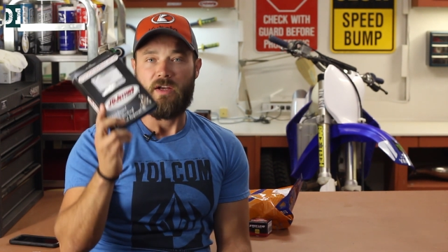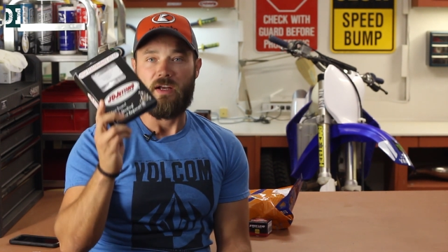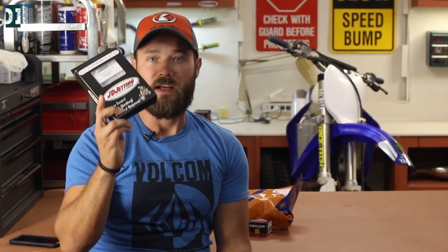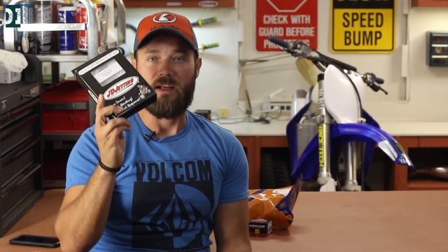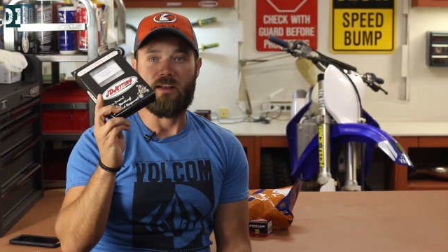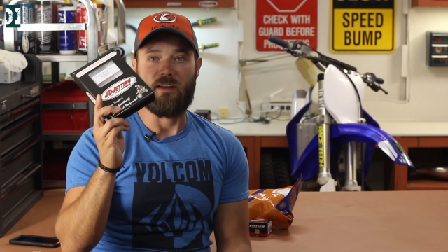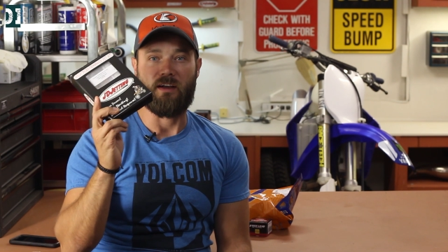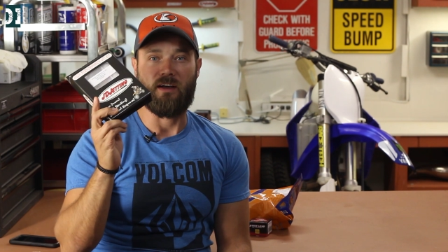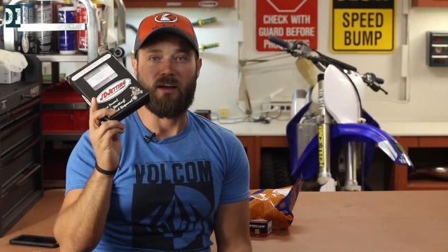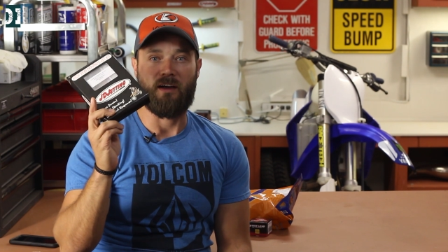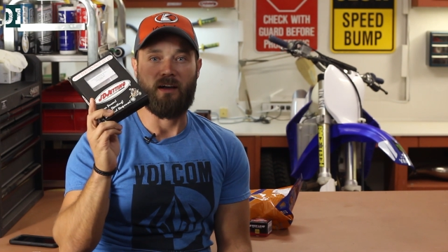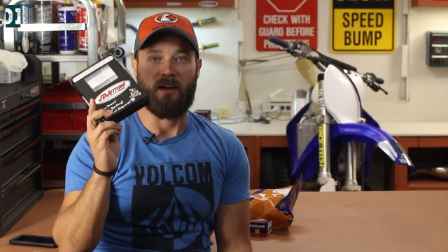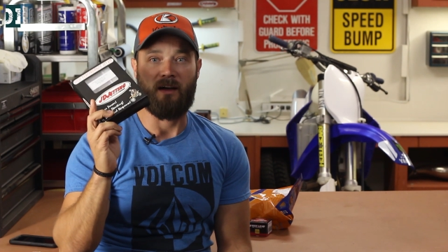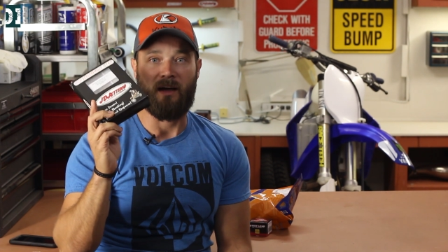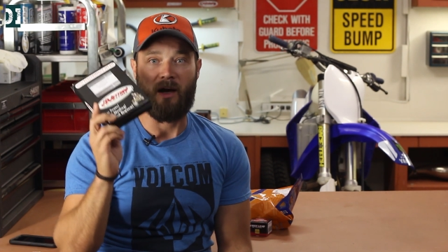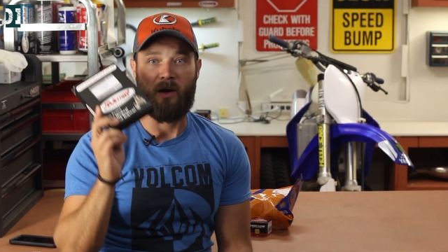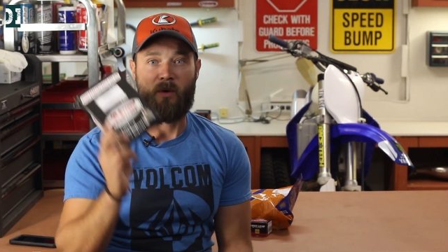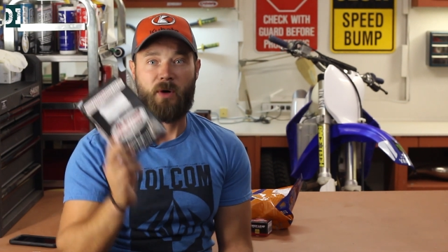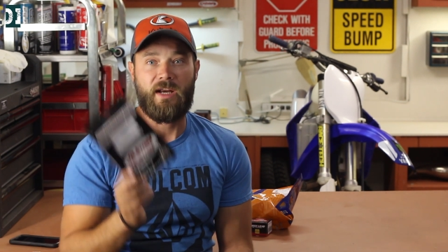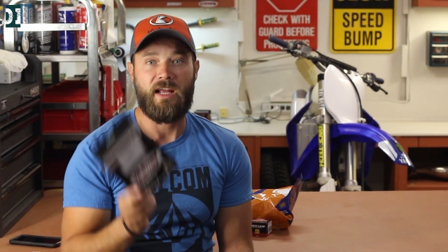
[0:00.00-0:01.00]
And uh,
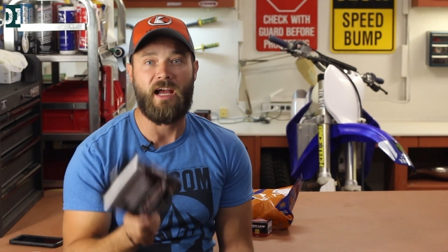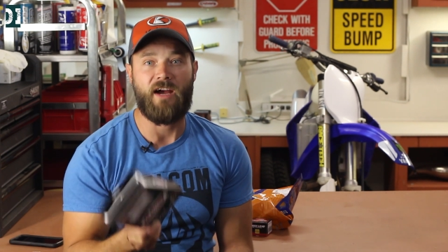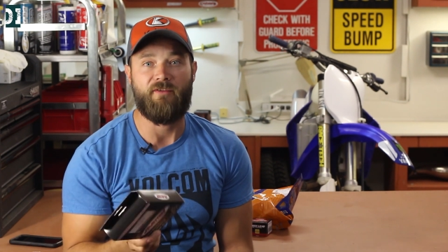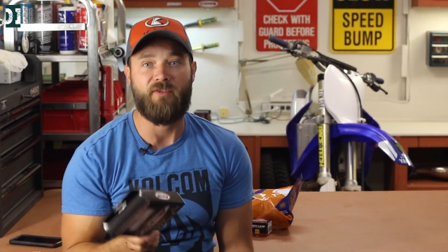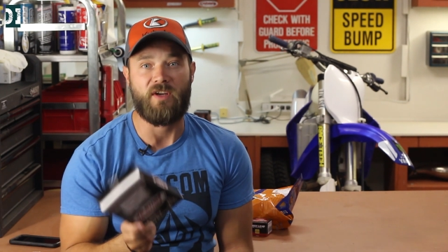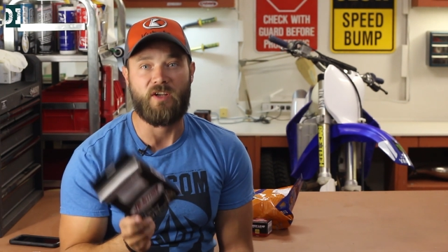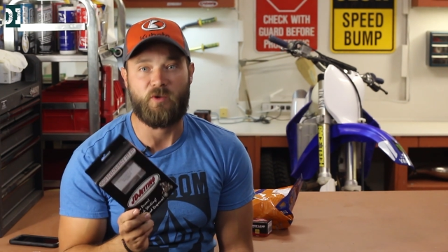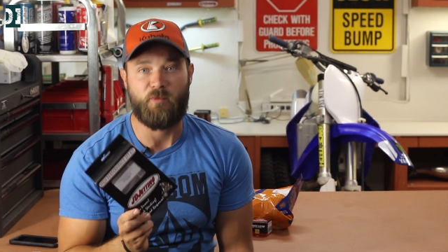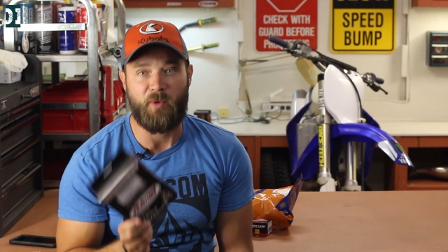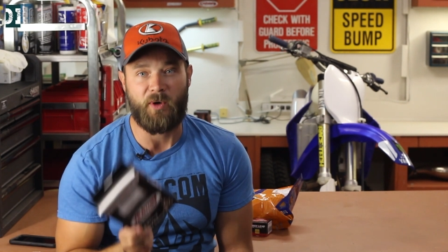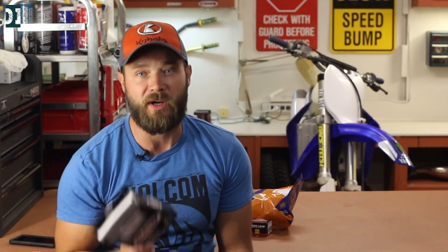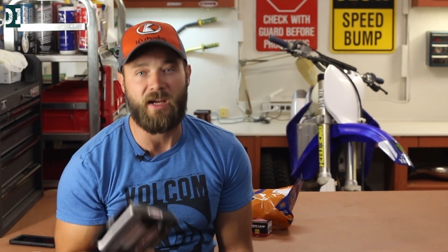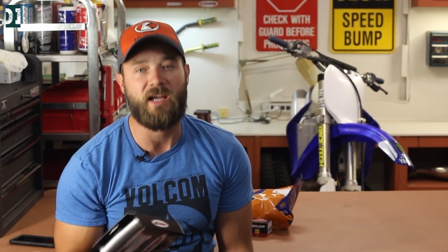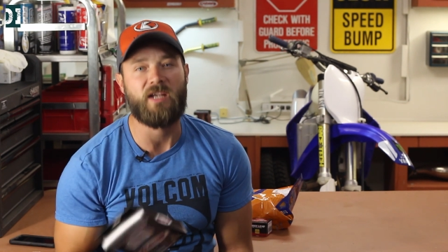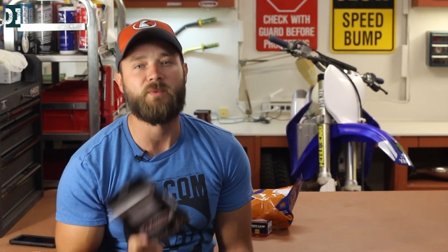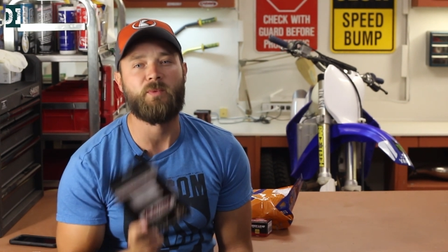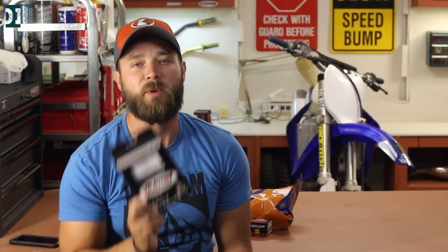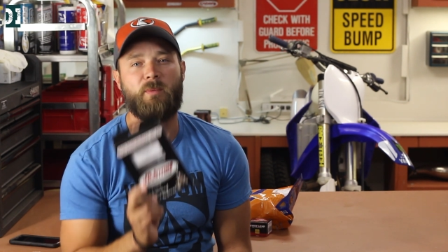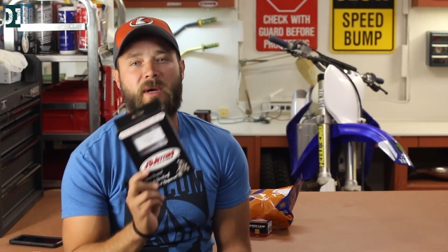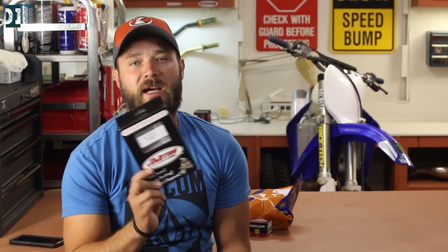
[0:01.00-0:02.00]
I already have
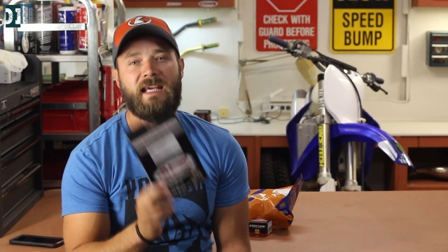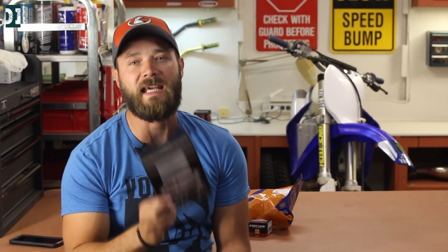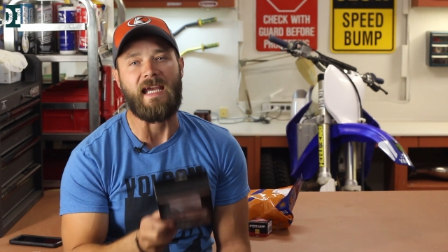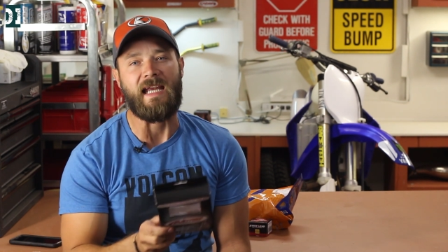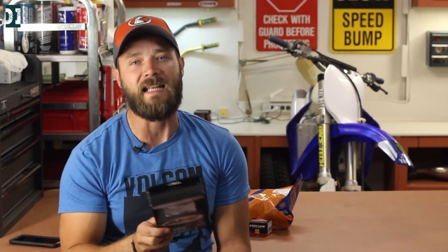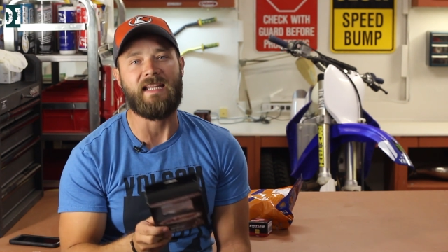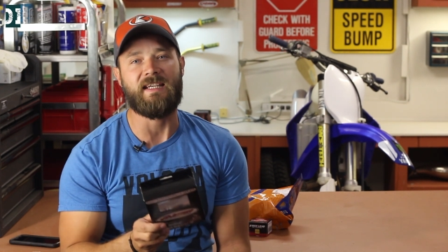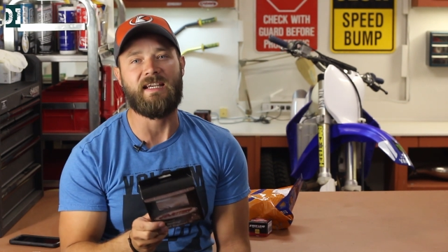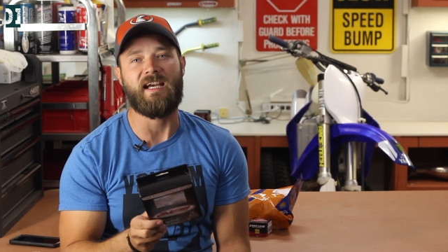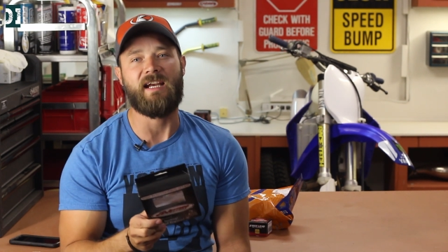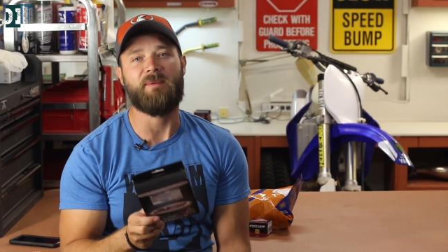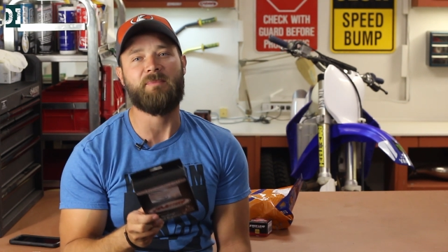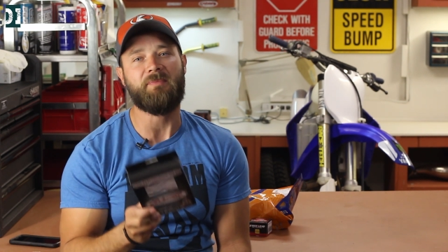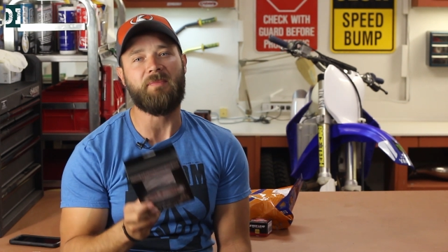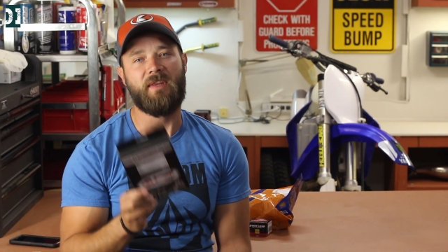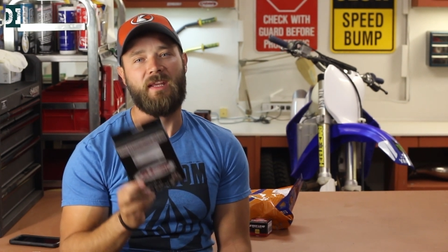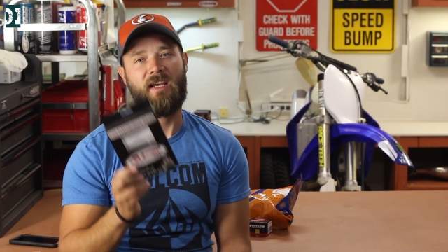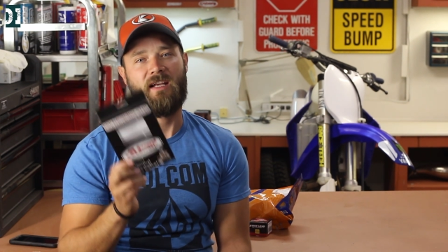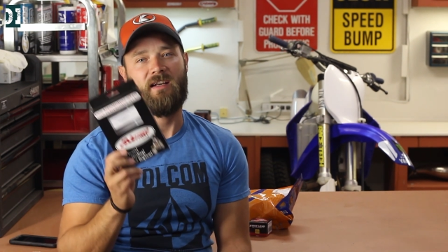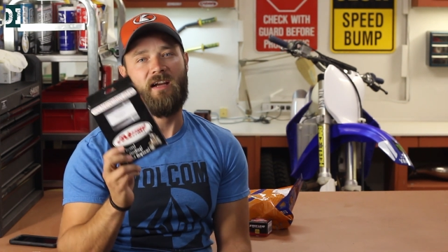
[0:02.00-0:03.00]
experience with my
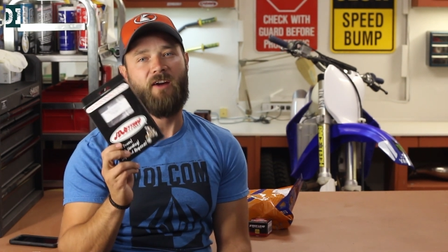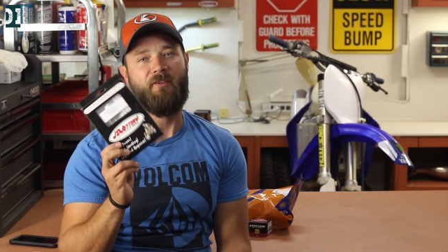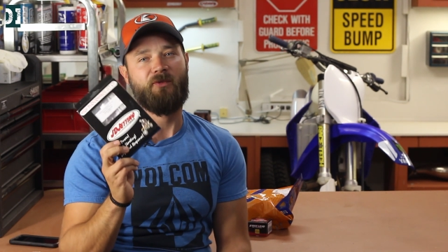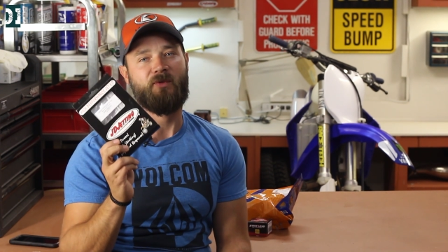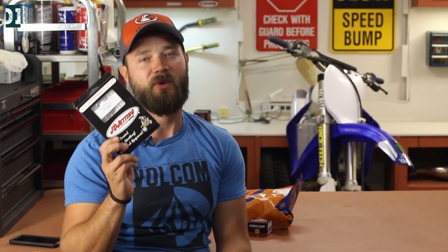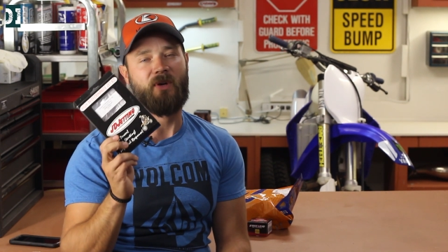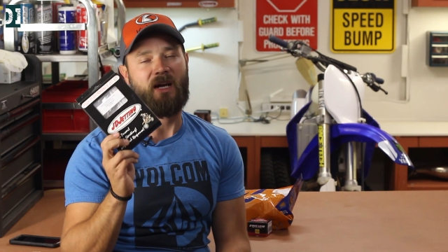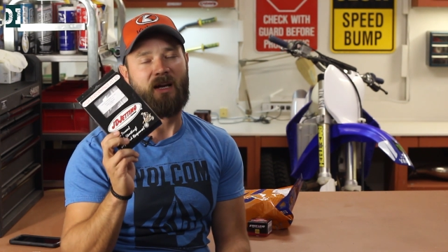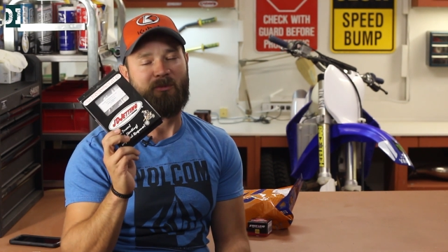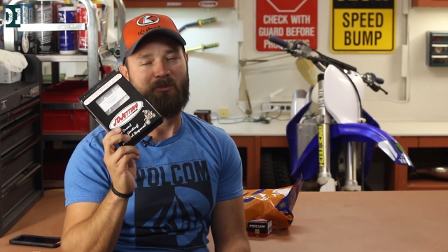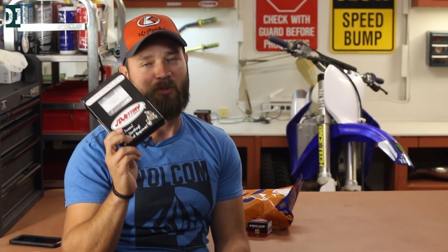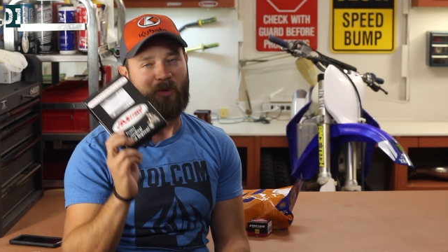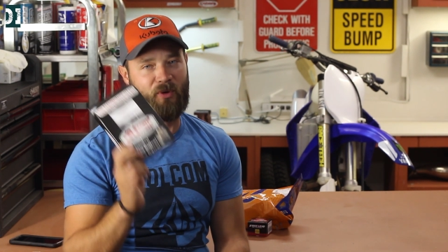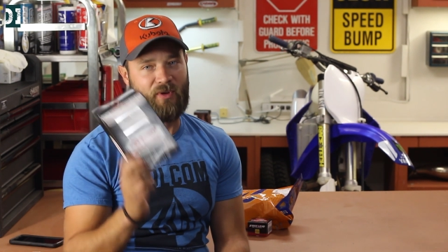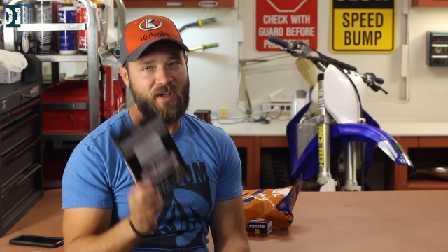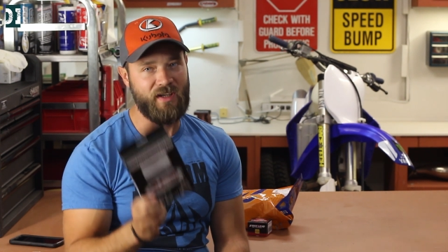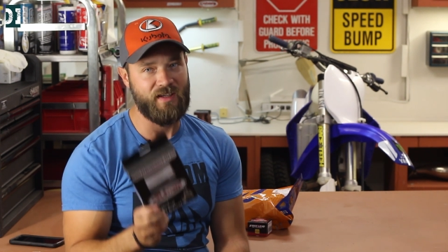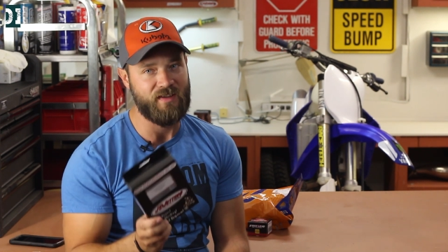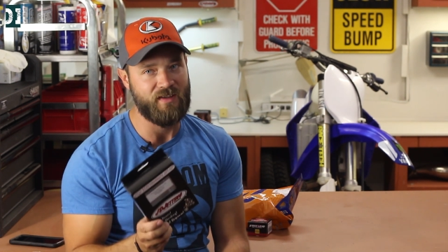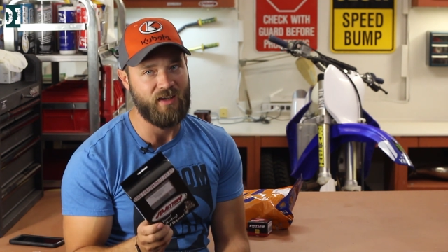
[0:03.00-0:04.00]
KTM and after I
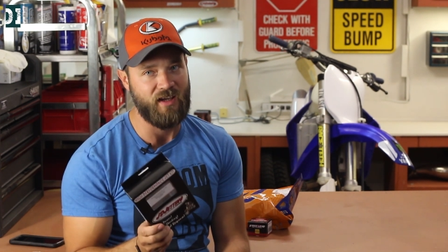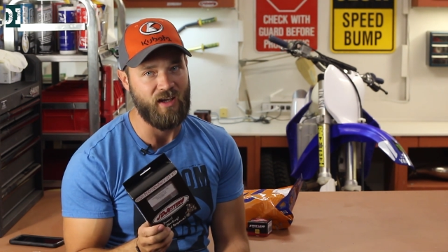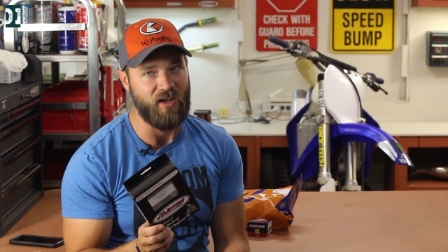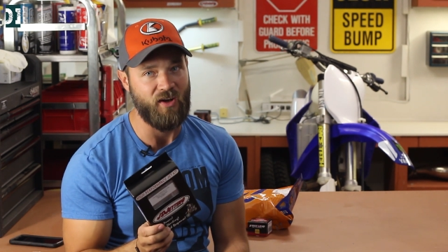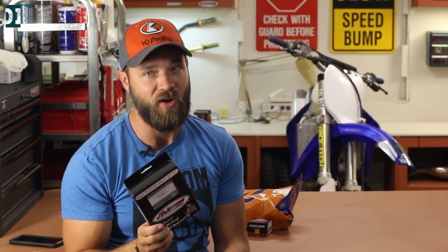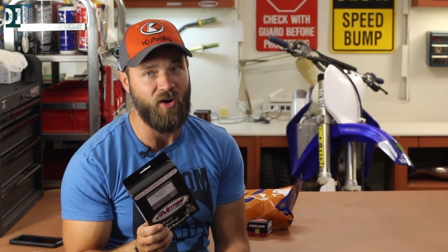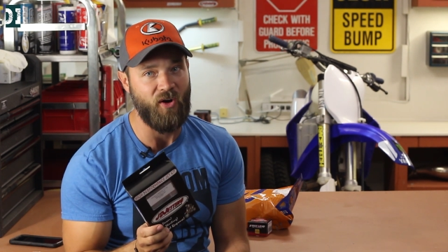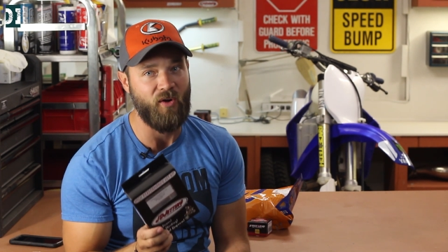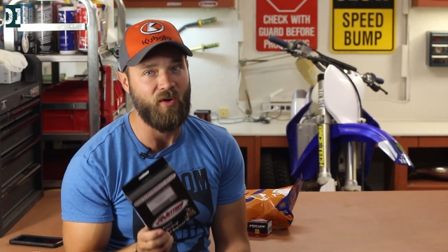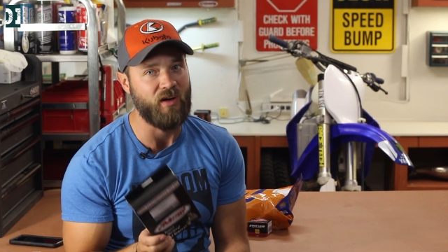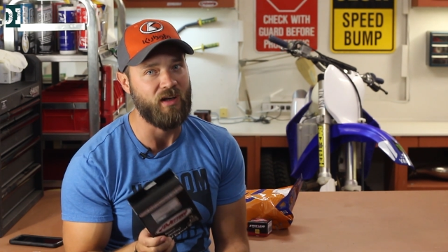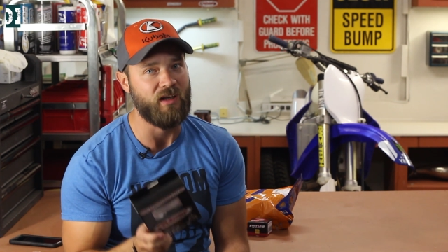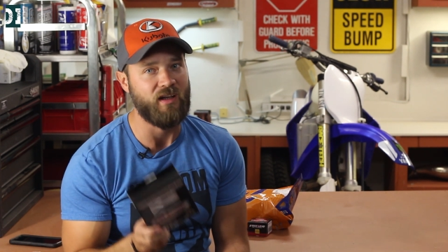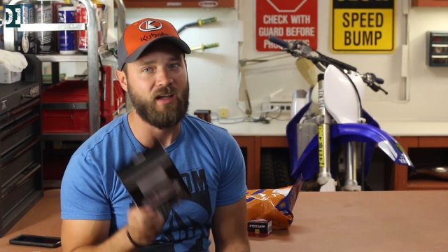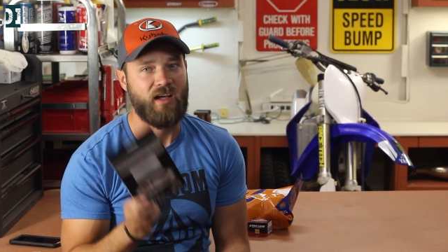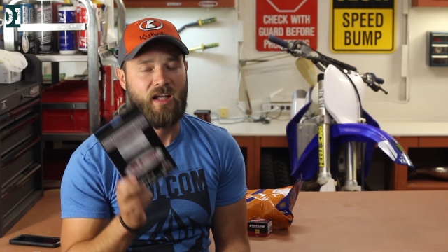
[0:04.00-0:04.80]
put this kit on,